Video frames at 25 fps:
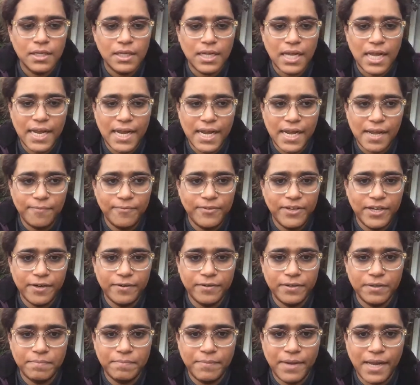I have
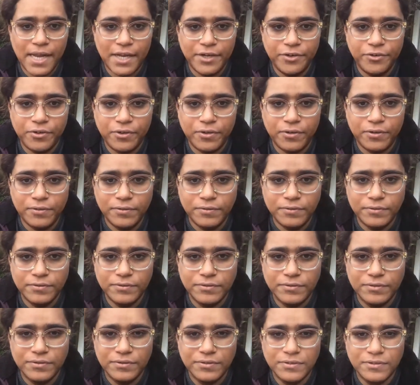here the manual,
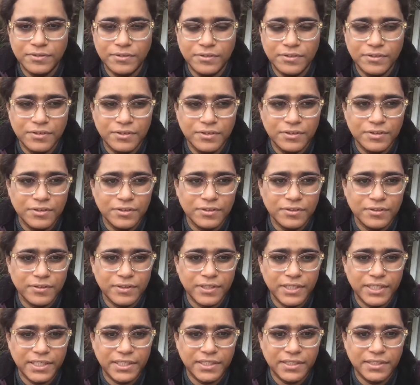
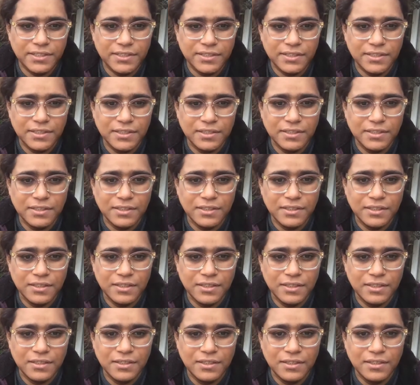right?
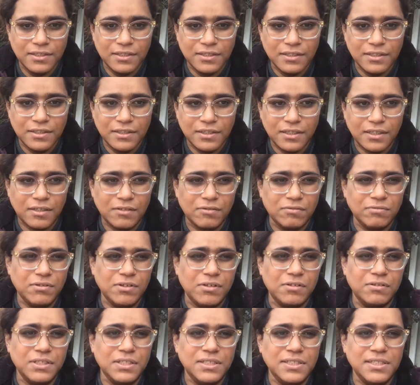Oh
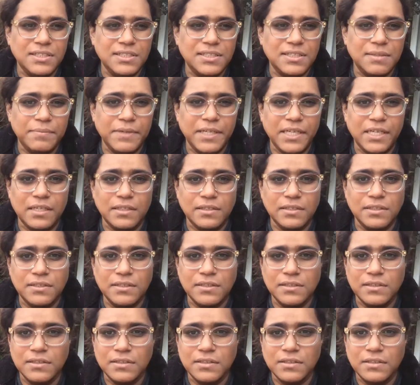no, this is something else.
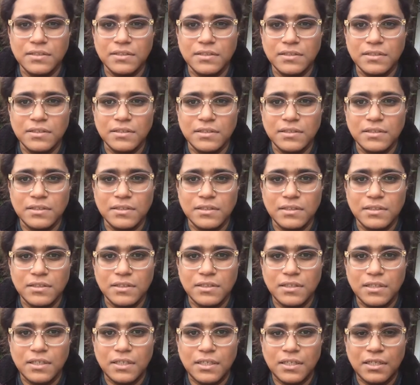
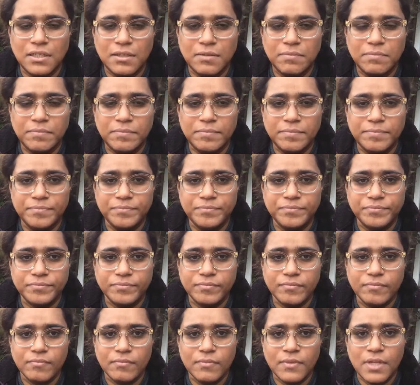Um,
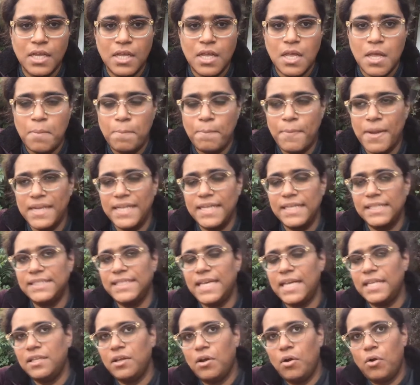but they
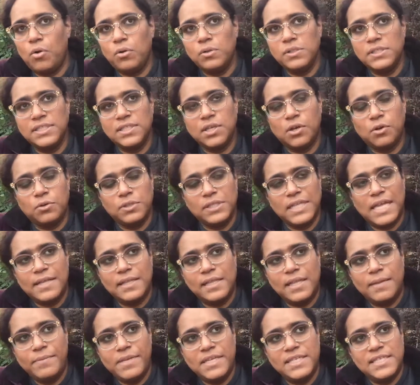said the whole, so
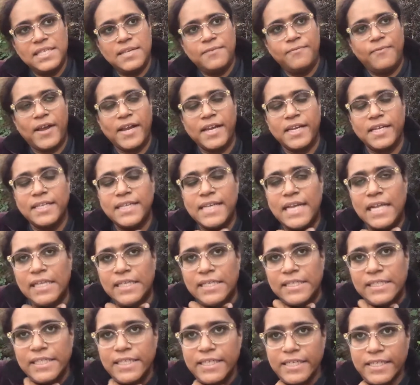let, let me see if I could
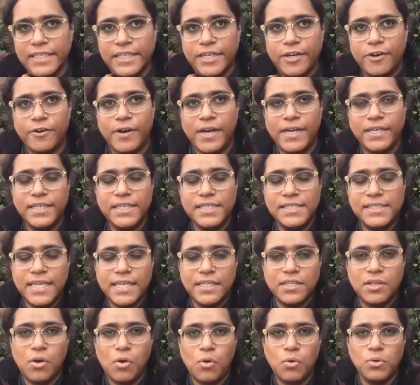calculate it here, right? They
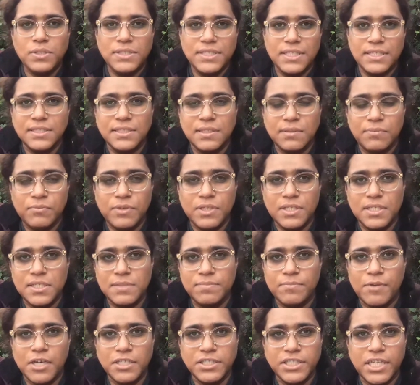said the whole system with the
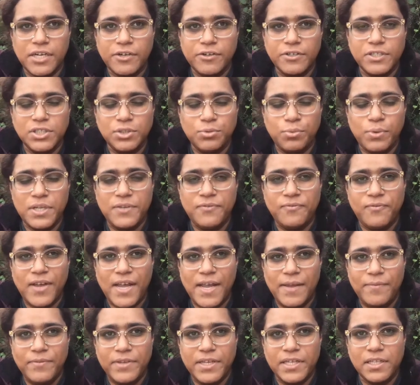smart generator is
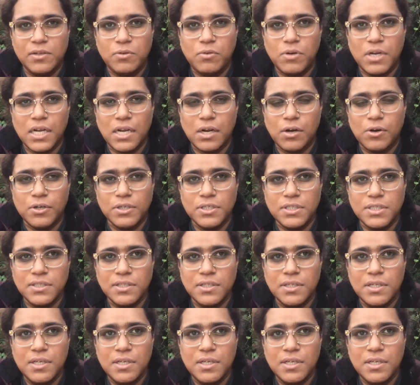25 kilowatt hours.